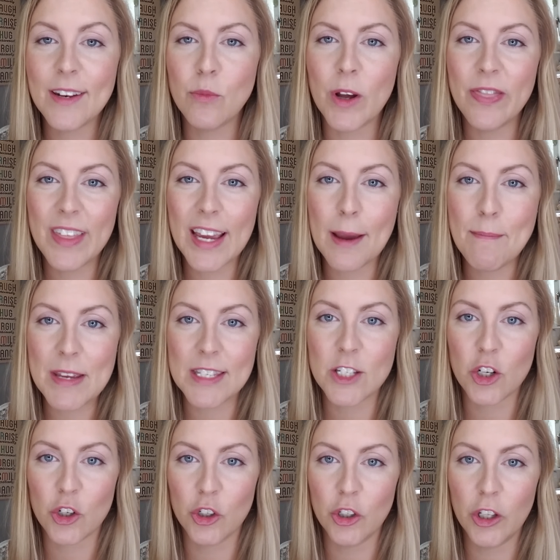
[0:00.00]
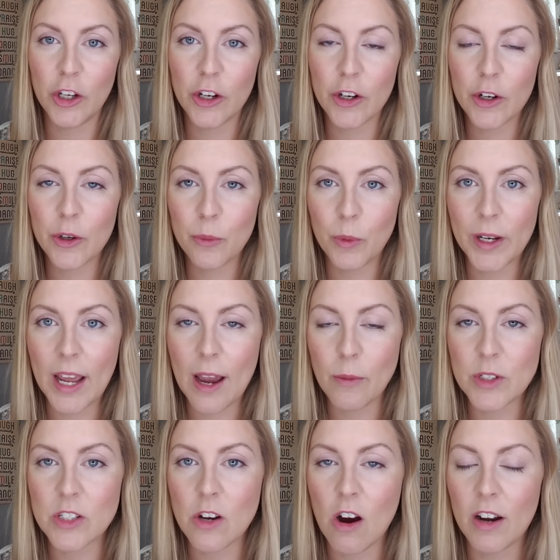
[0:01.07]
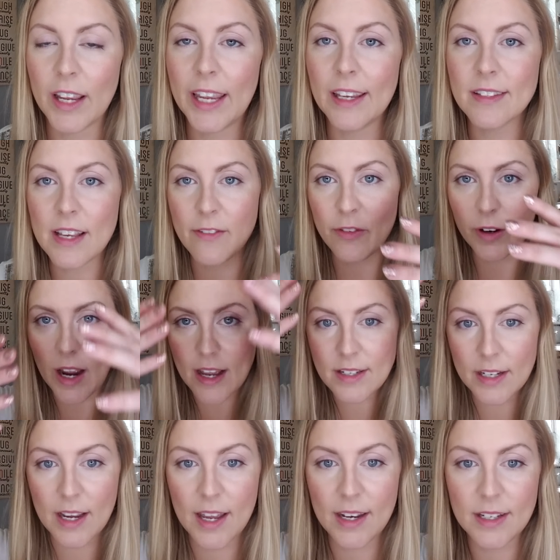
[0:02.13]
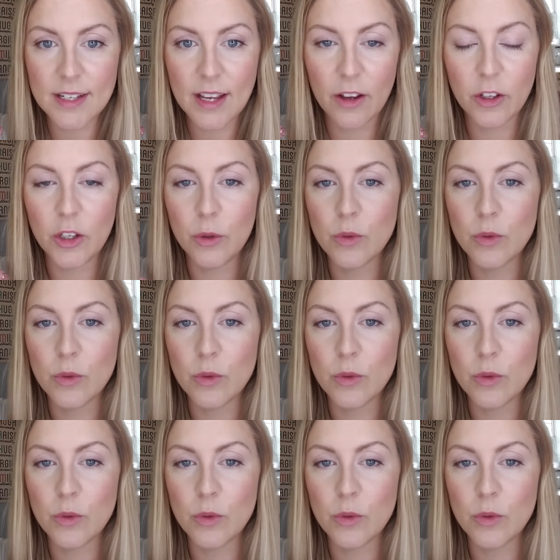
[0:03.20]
One thing I missed earlier when I was talking is I forgot to kind of tell you.